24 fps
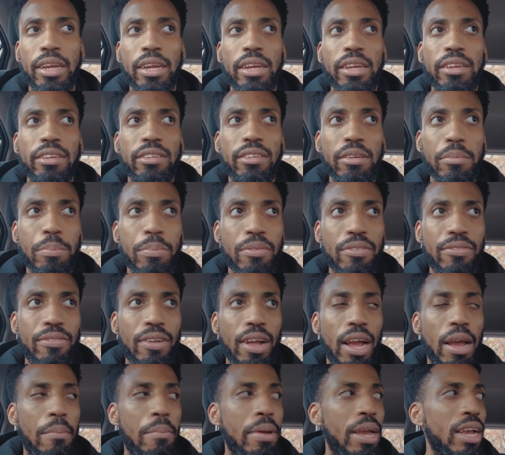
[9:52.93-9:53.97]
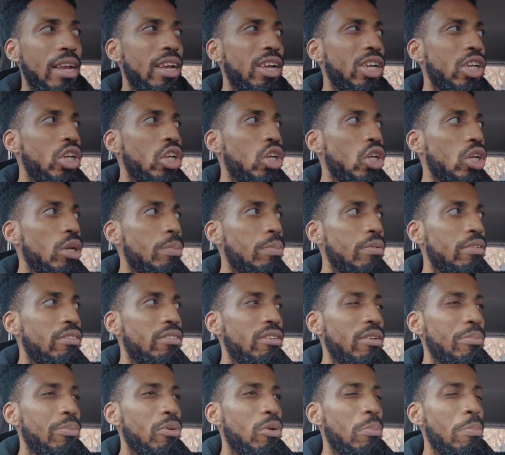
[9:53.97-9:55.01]
Simplify. Make it stupid
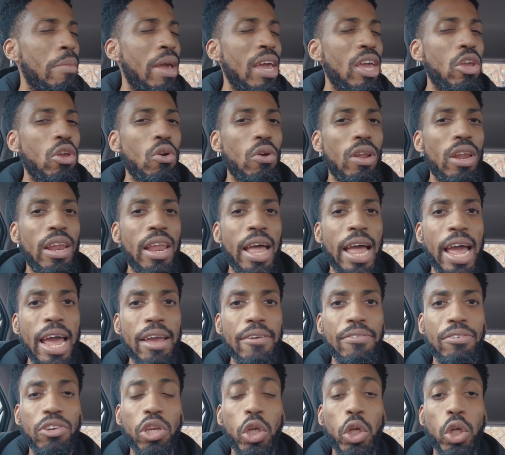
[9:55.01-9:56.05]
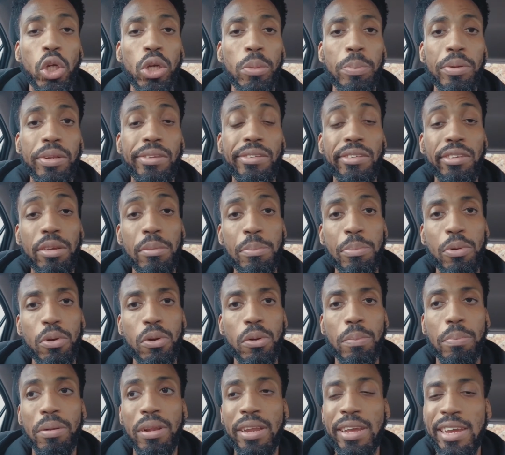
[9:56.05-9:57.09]
simple. Make your life stupid simple,
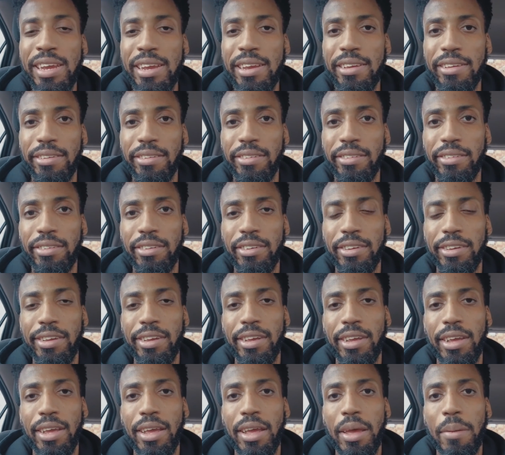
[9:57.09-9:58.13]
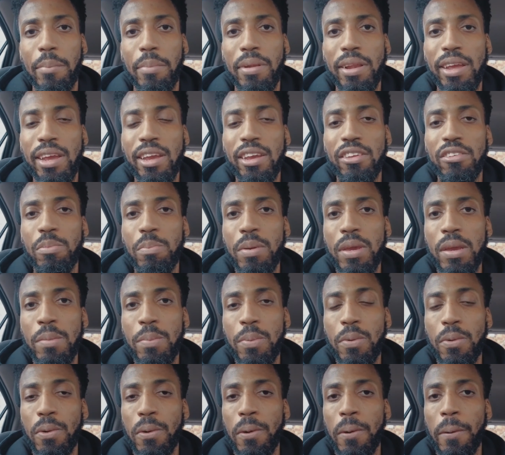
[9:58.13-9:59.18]
please. Please,
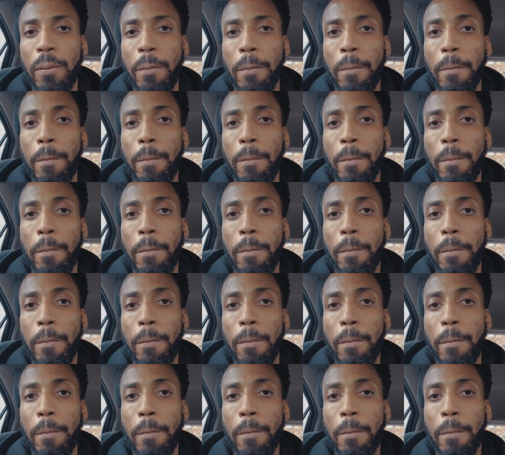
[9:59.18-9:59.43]
people.